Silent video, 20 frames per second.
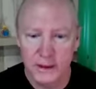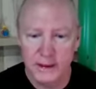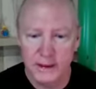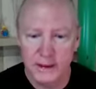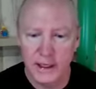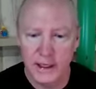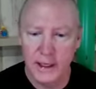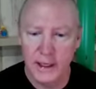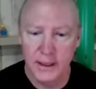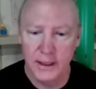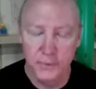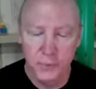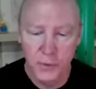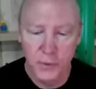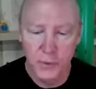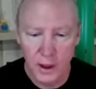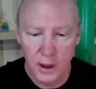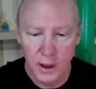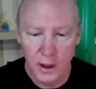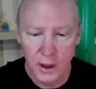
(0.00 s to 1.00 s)
say
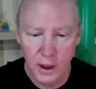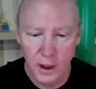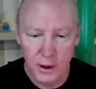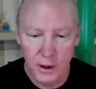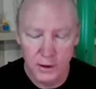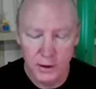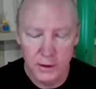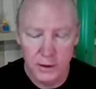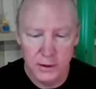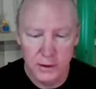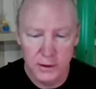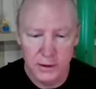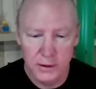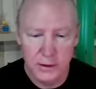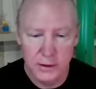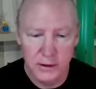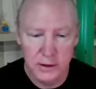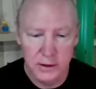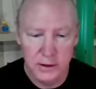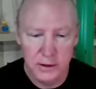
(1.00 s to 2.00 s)

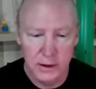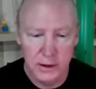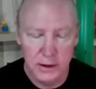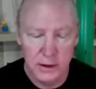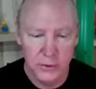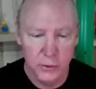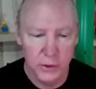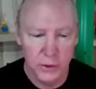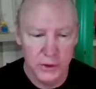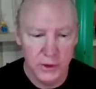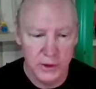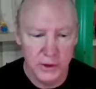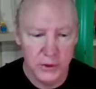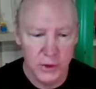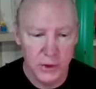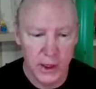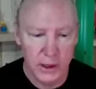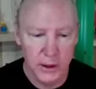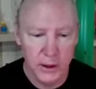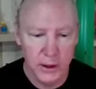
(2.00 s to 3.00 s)
with this
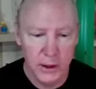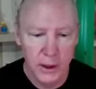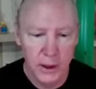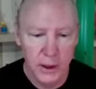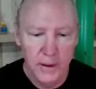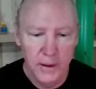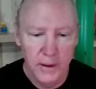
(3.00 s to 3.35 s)
record.